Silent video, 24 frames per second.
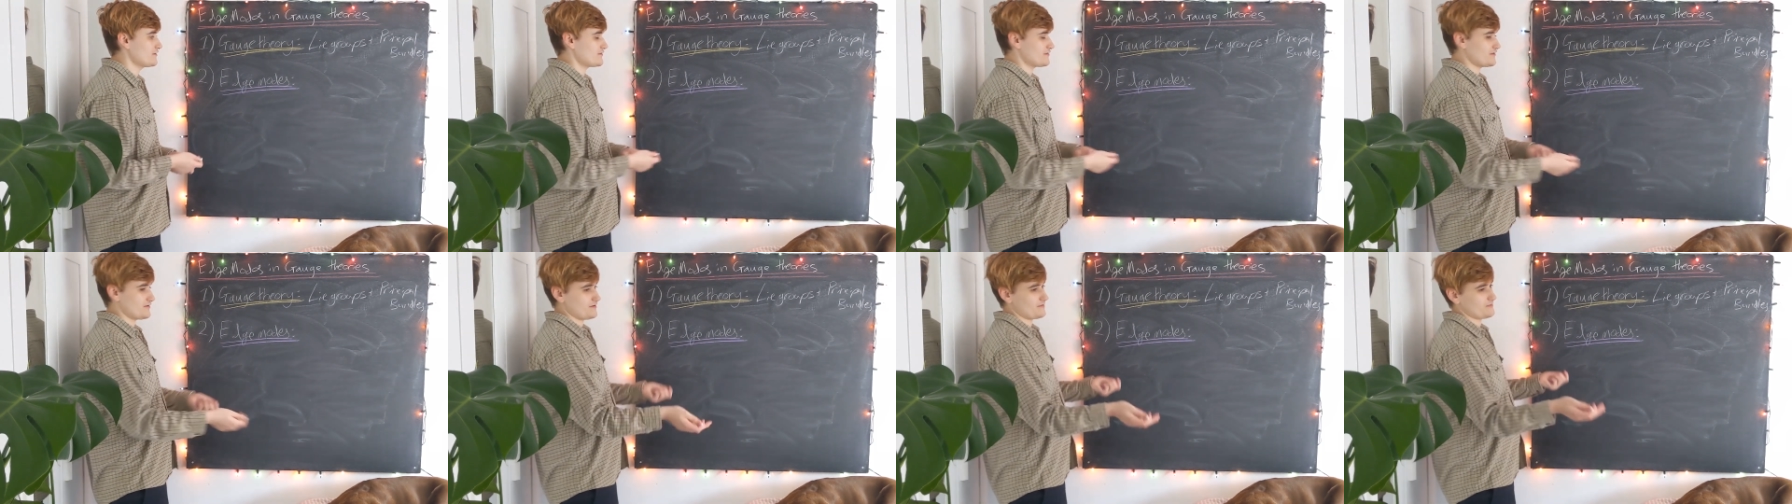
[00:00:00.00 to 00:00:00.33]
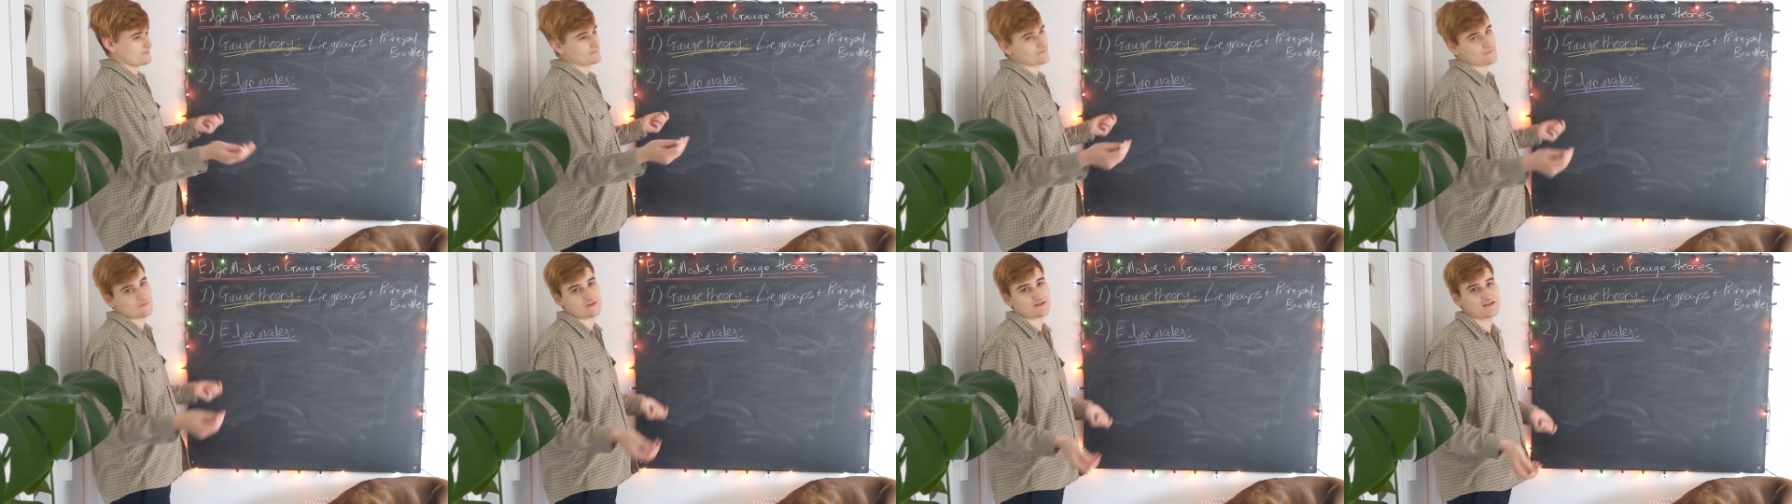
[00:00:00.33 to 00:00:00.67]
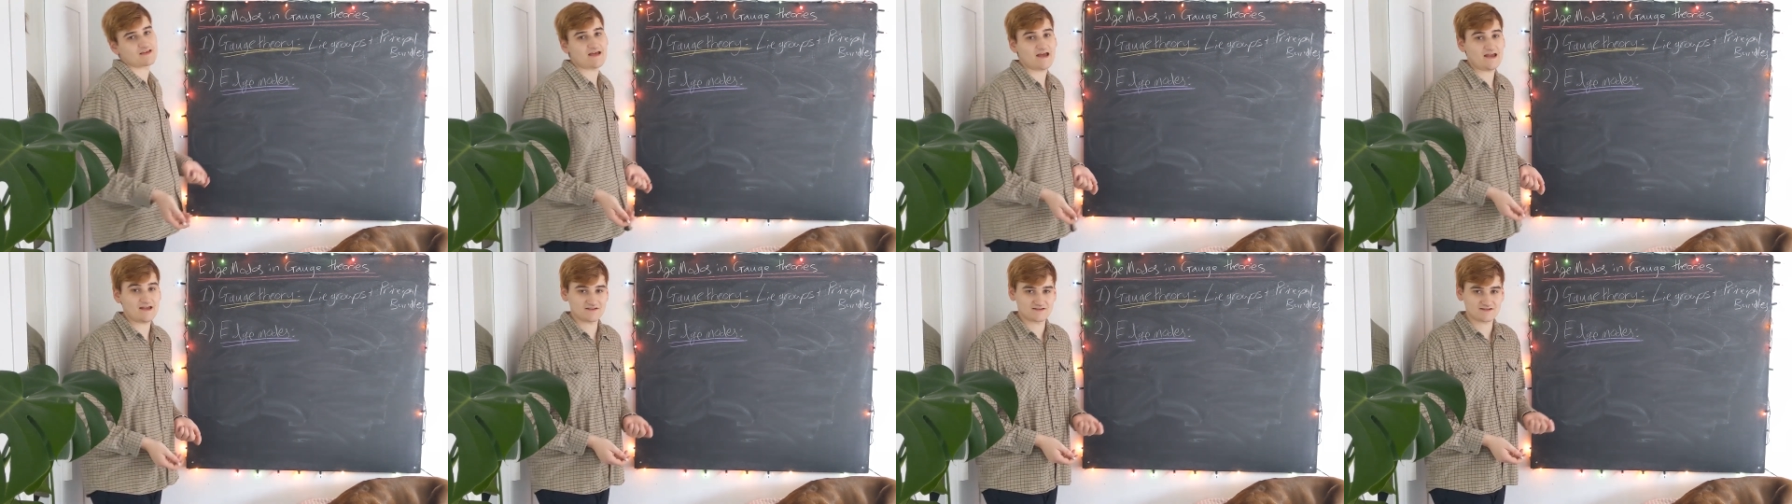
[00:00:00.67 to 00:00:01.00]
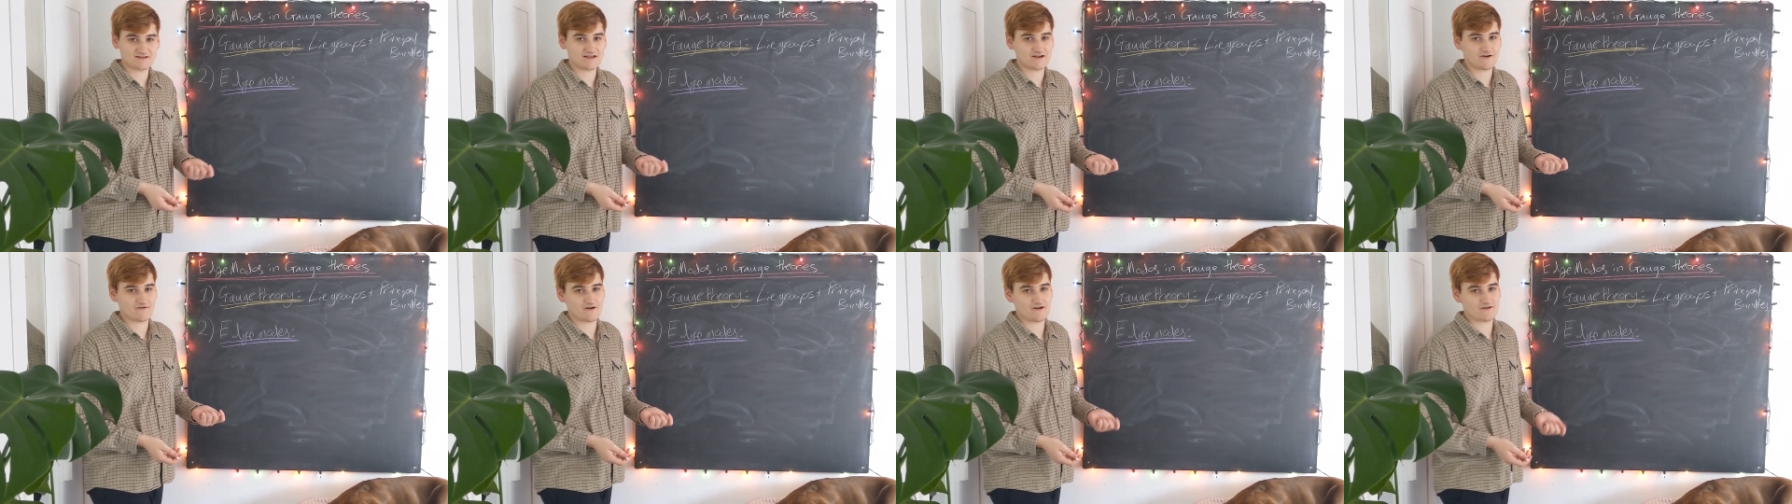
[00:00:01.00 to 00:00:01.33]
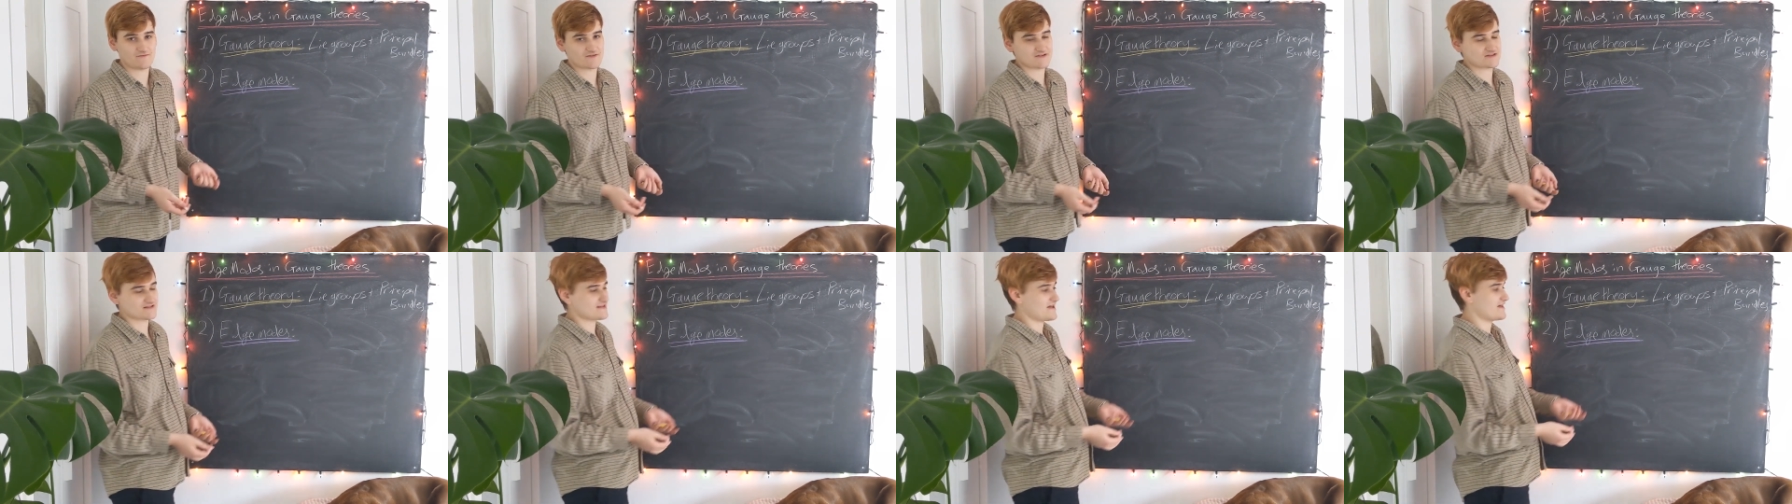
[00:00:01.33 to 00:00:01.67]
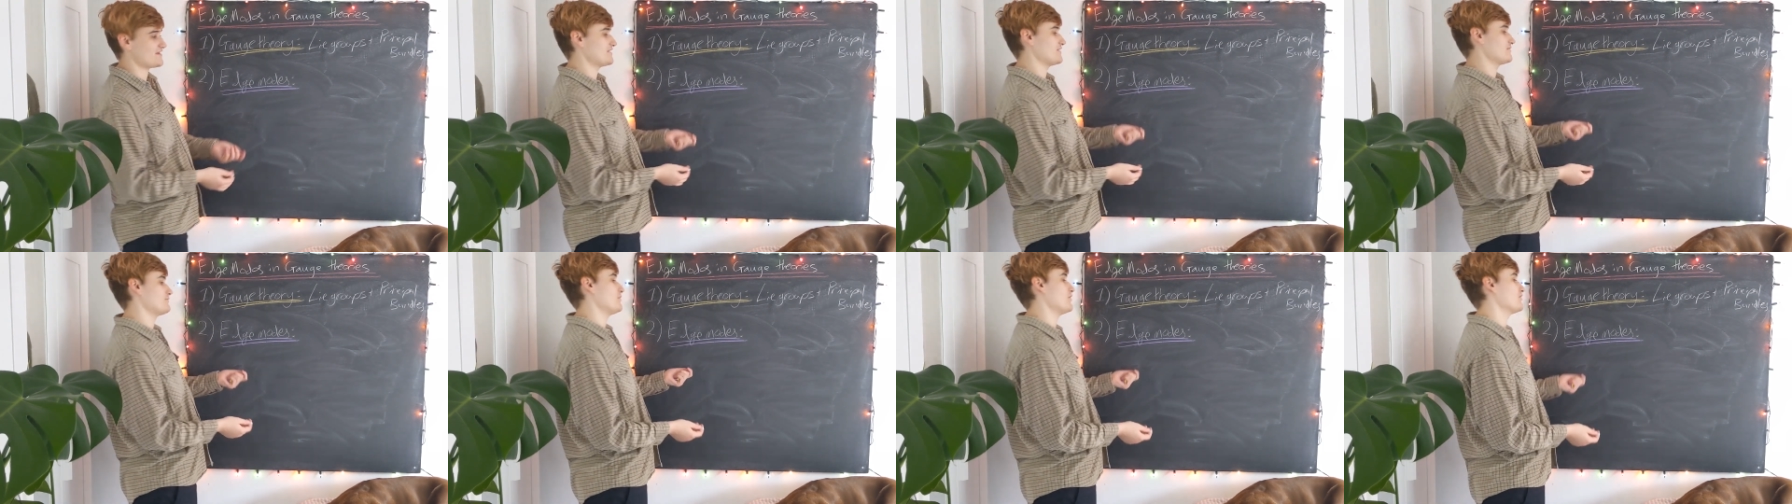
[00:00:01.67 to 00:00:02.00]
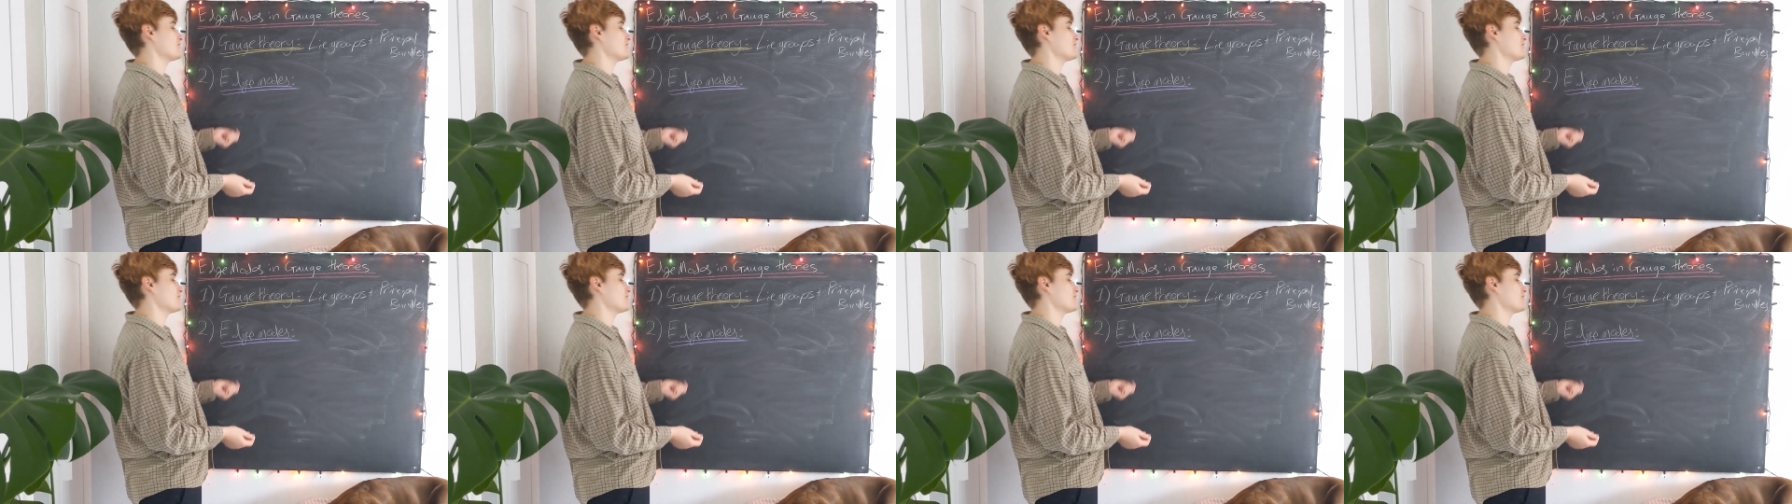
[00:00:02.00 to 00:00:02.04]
the gauge theory of the standard